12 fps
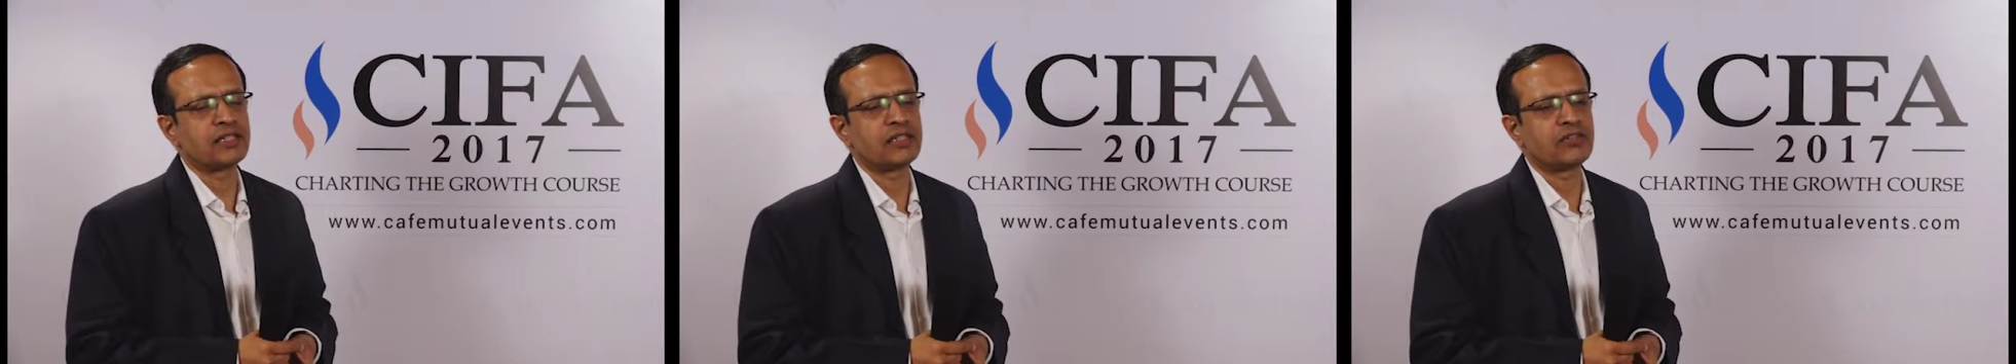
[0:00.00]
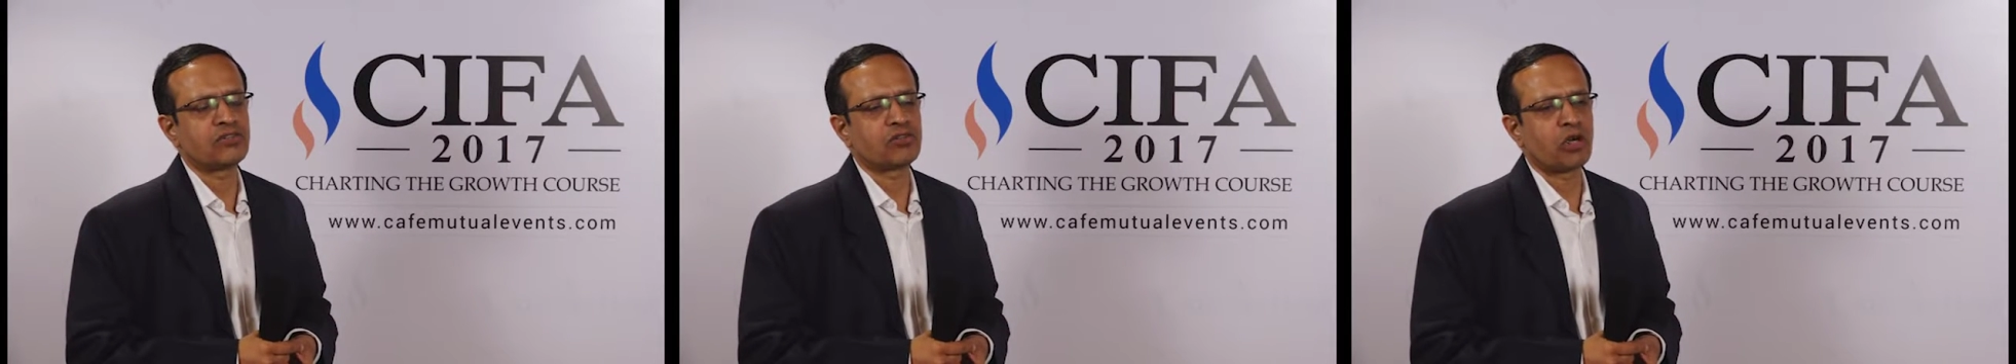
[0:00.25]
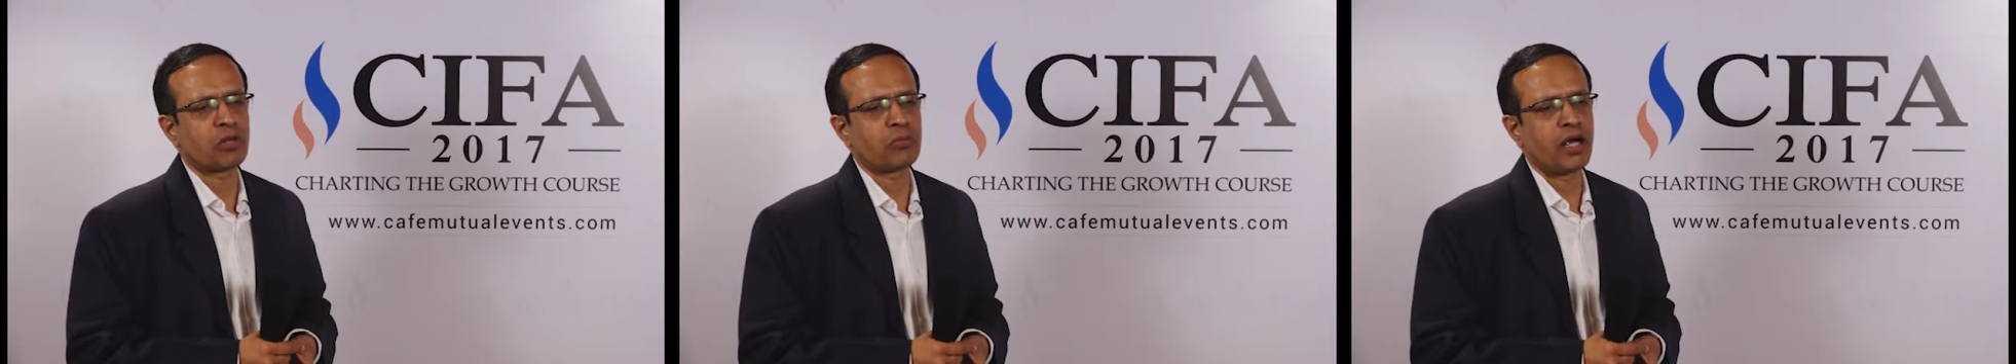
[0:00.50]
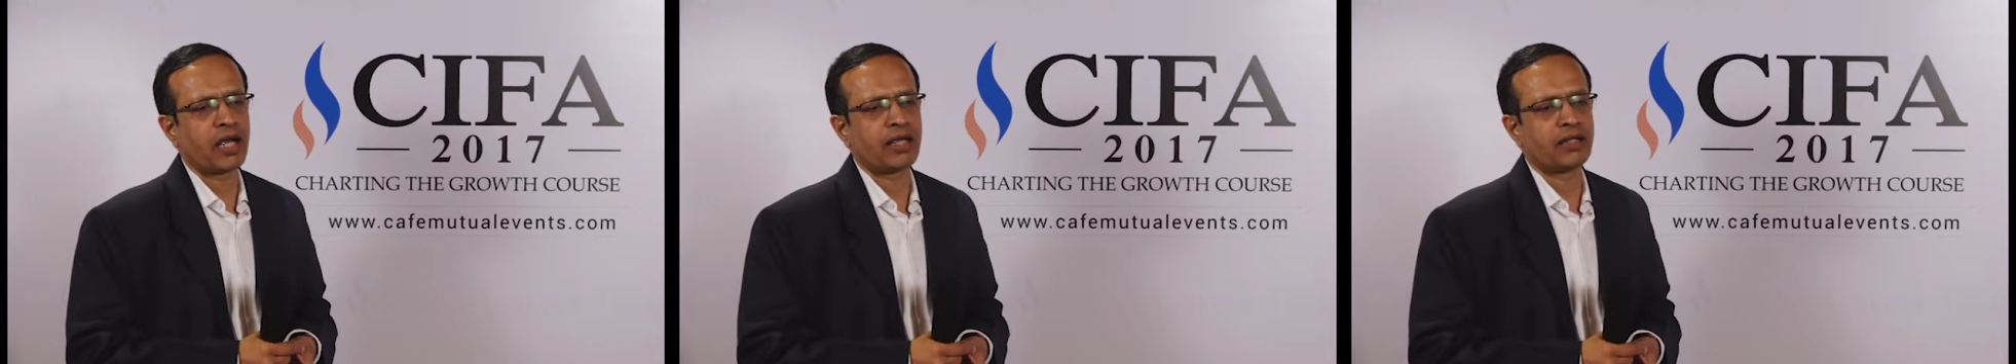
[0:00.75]
the stock
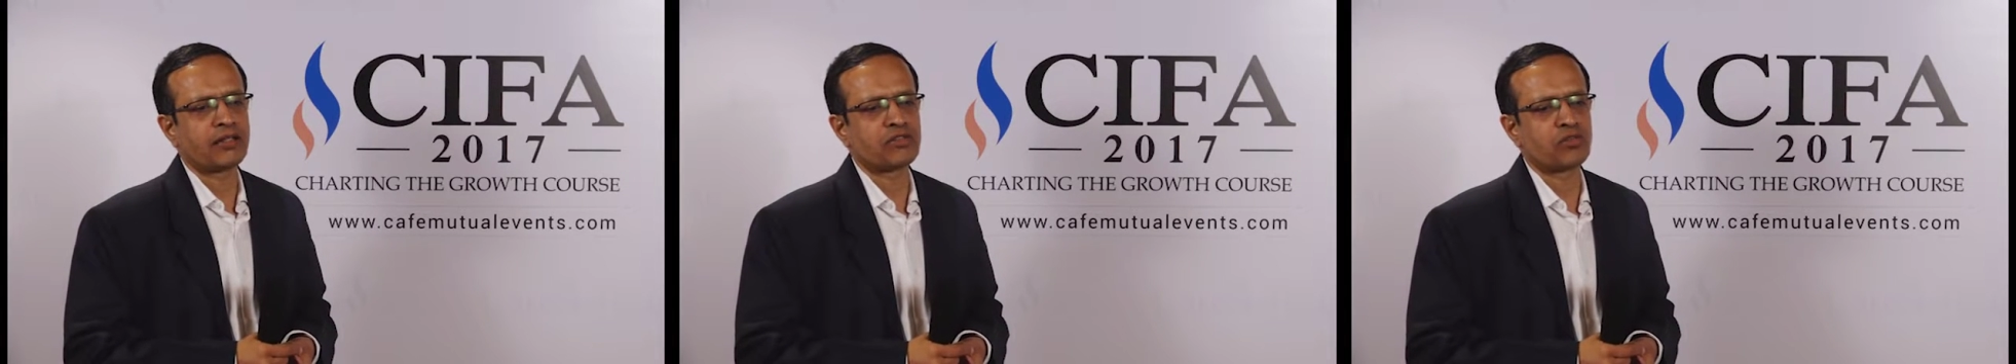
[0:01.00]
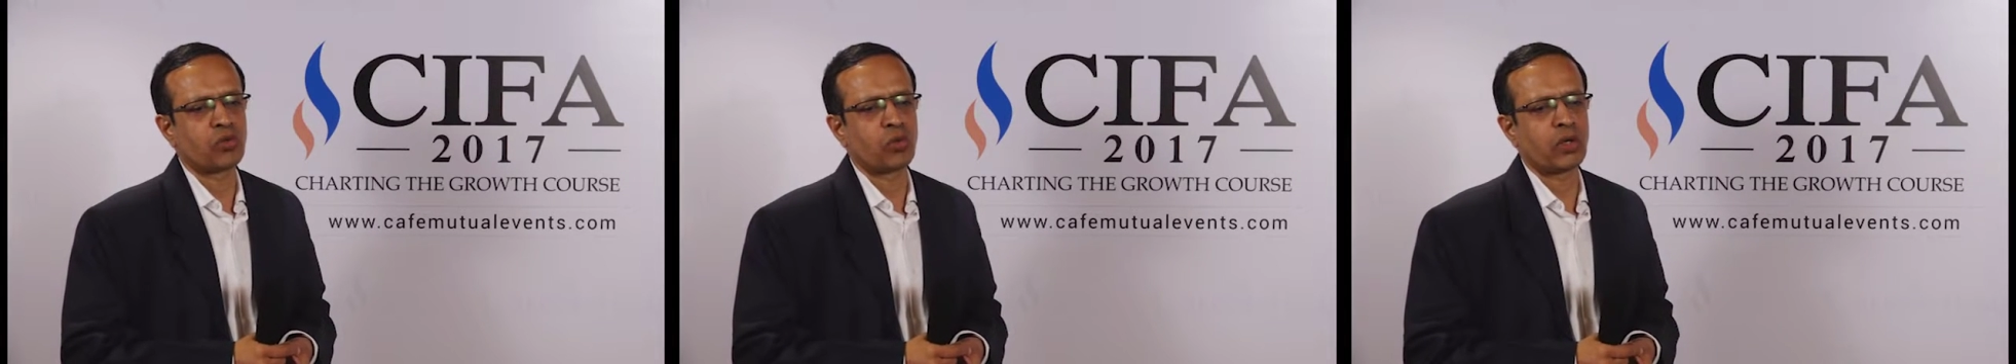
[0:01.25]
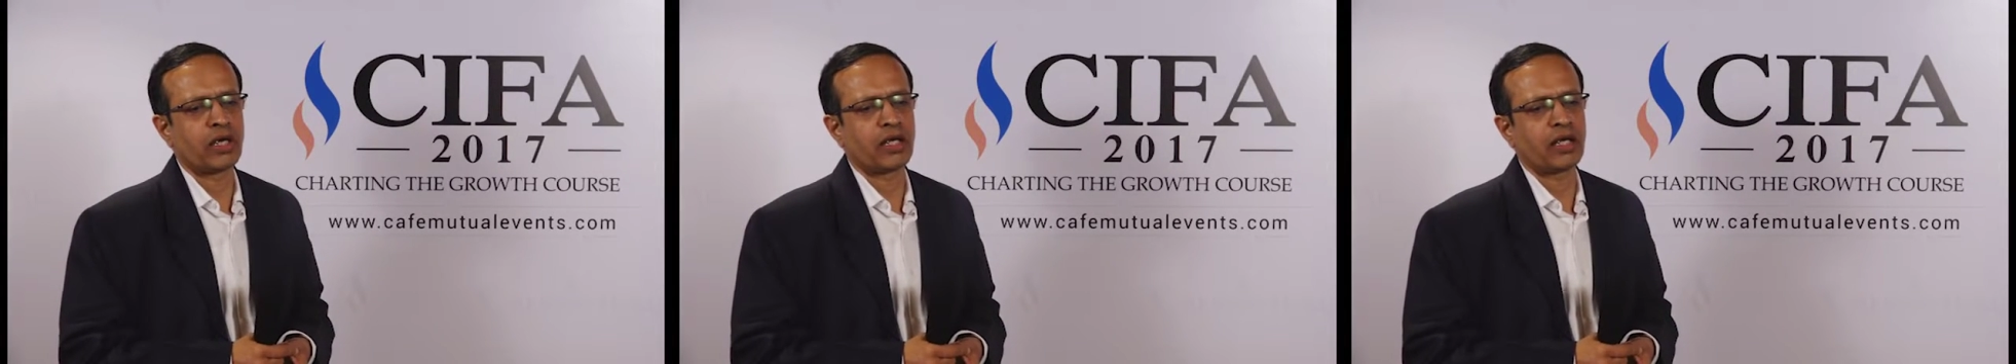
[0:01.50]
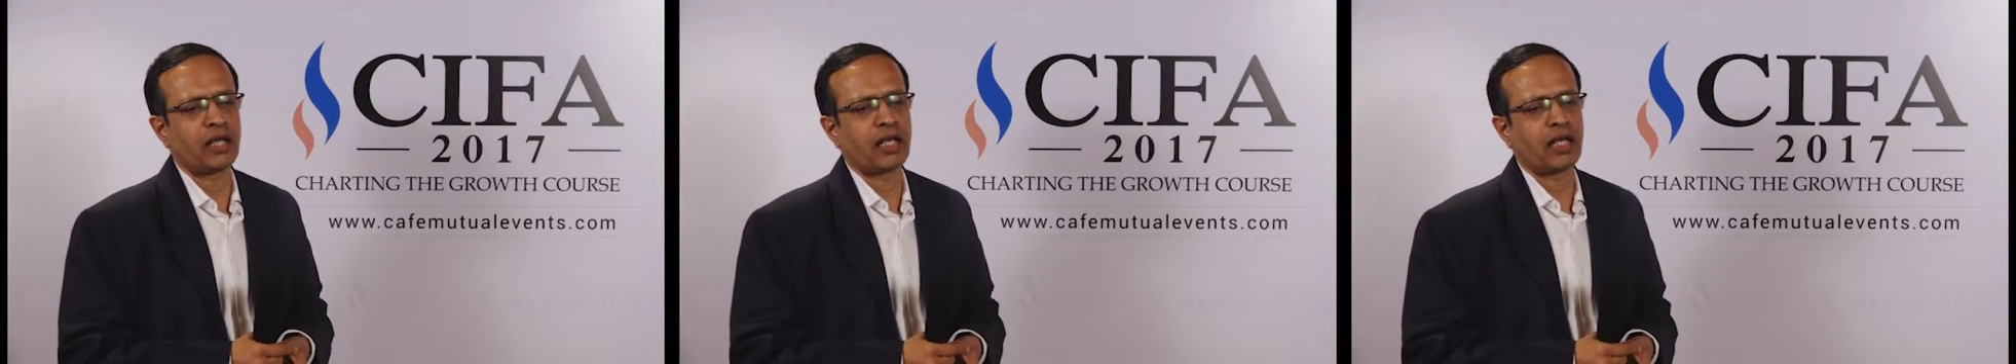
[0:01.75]
market has grown at